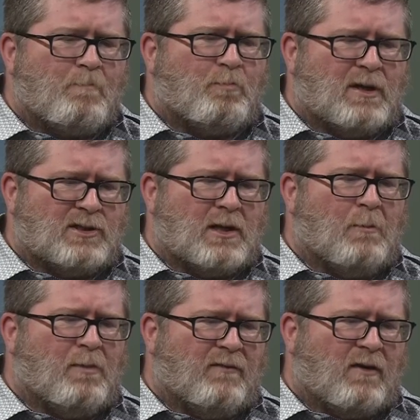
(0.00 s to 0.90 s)
punching
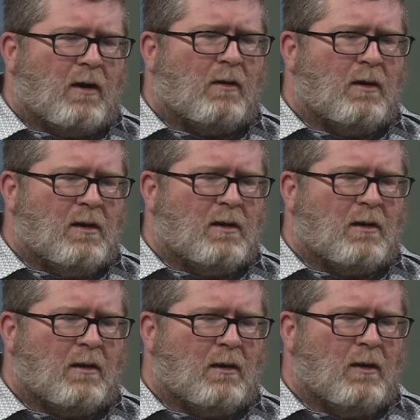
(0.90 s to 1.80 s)
above our
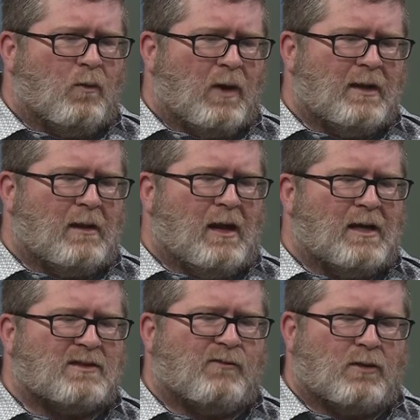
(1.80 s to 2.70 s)
weight
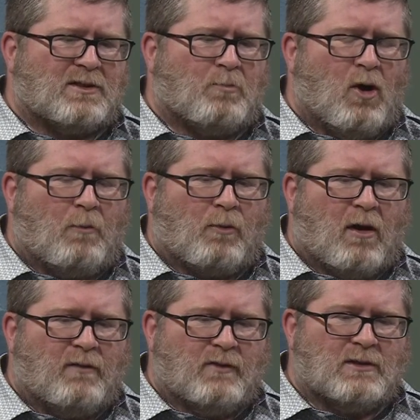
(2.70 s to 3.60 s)
class for a small
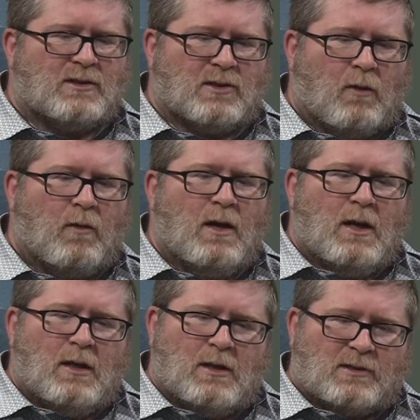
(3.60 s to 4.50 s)
province. So
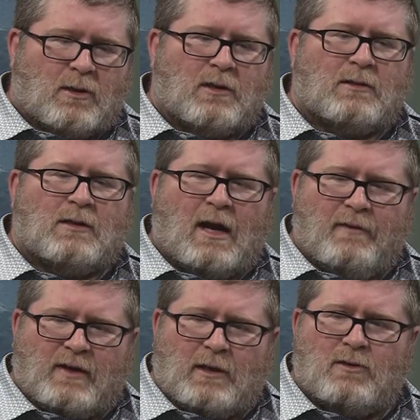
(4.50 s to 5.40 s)
I started
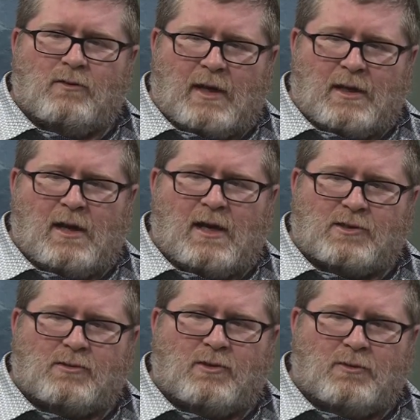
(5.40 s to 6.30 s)
diving into
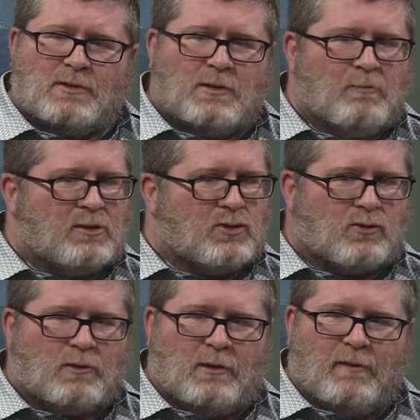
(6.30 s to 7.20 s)
astrotourism, and
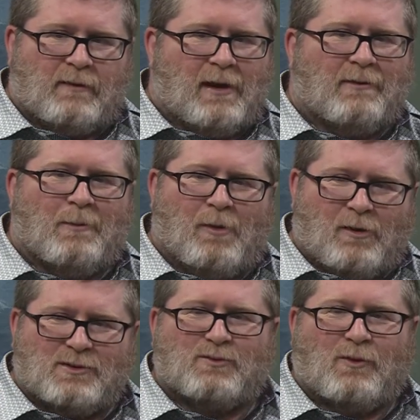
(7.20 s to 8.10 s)
sure enough, now the
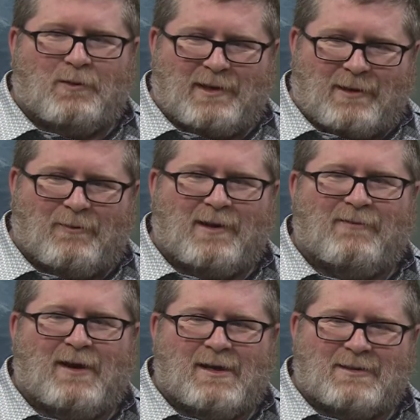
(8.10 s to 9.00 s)
ball's rolling quite
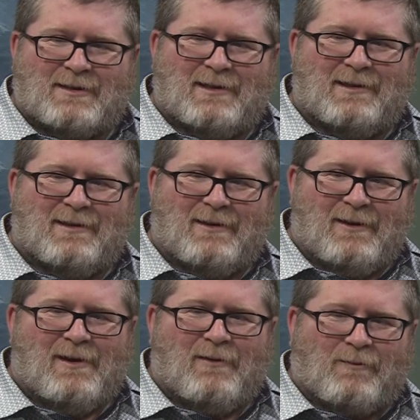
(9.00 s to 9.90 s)
fast, and
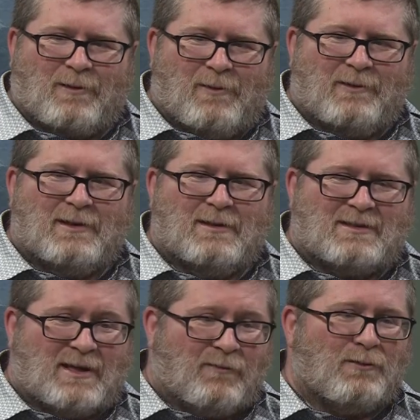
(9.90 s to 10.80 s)
we're going in
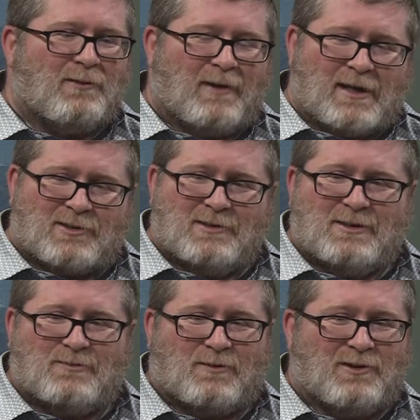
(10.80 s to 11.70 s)
several
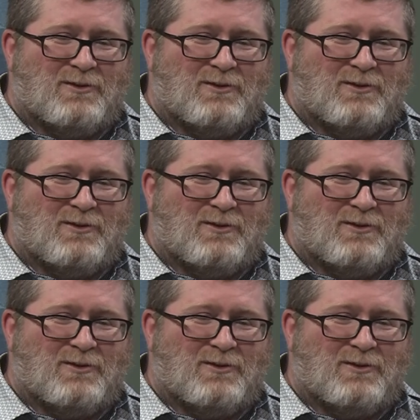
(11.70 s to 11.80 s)
directions. We're